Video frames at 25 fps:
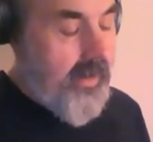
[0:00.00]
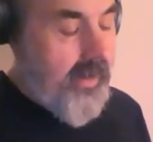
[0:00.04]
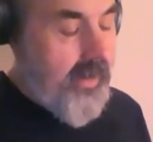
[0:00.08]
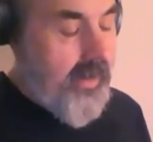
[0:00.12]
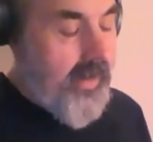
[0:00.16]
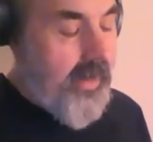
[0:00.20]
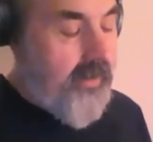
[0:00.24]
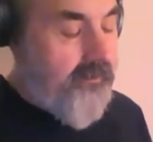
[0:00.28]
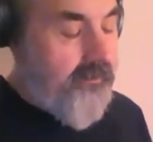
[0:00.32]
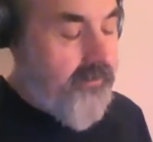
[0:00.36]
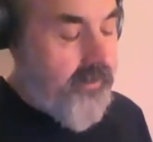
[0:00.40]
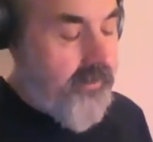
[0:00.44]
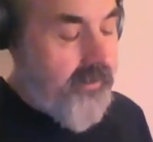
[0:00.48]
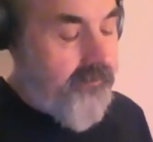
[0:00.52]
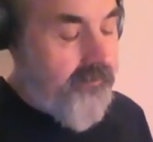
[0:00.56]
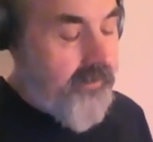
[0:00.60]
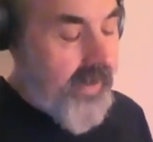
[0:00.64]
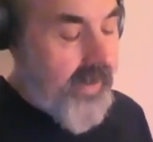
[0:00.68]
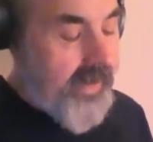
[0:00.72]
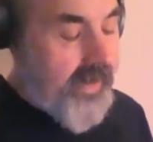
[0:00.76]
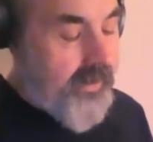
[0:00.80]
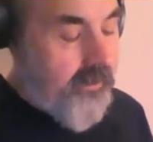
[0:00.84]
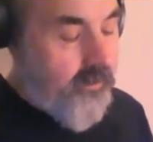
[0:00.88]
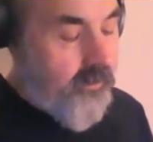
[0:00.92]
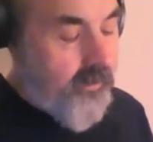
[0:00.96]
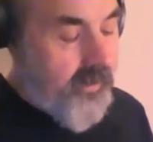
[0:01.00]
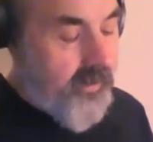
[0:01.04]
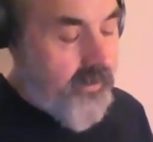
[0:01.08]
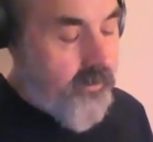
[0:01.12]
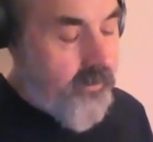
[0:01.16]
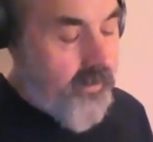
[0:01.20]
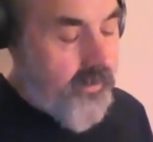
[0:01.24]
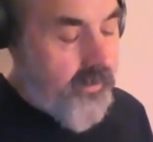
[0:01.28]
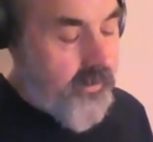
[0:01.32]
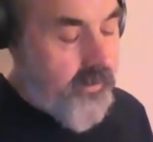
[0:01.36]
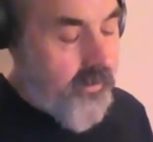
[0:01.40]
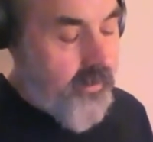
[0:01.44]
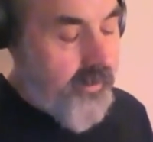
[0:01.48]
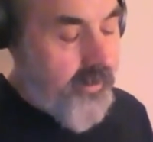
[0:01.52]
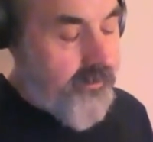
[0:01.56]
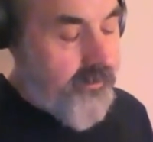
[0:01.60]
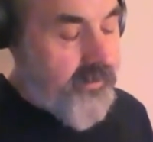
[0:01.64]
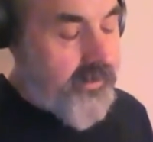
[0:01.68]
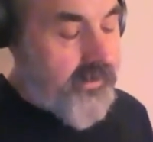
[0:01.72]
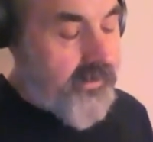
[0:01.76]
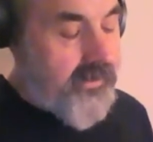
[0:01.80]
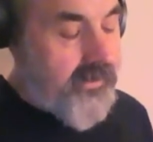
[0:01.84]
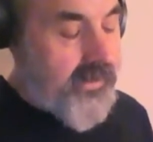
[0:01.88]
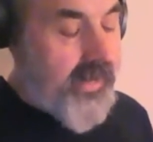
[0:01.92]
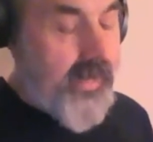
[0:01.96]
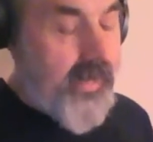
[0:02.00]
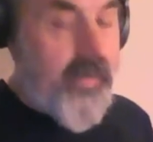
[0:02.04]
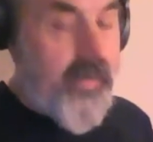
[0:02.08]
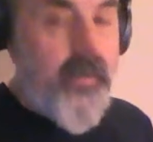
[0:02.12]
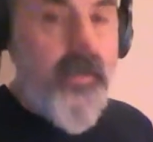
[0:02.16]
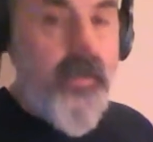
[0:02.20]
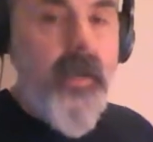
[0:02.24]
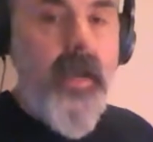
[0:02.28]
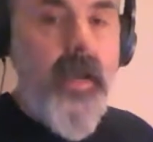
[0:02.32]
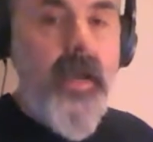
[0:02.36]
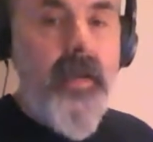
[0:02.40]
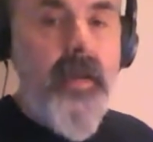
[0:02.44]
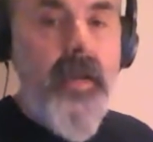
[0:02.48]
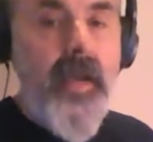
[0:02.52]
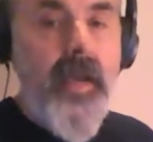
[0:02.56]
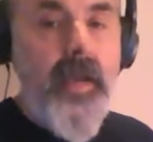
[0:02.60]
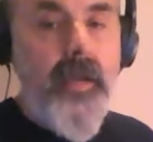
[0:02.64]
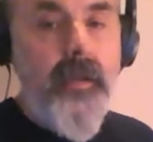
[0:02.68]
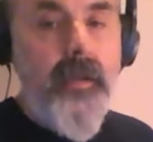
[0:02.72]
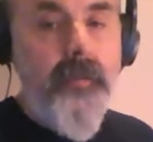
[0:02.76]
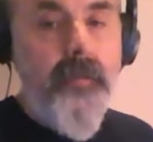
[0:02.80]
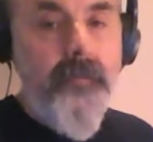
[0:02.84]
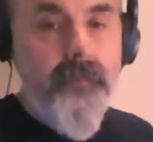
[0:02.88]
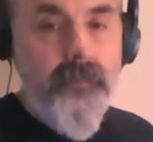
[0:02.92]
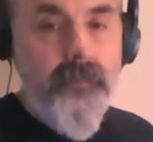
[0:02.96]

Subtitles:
And for the final one, we'll go up to 10 and 8.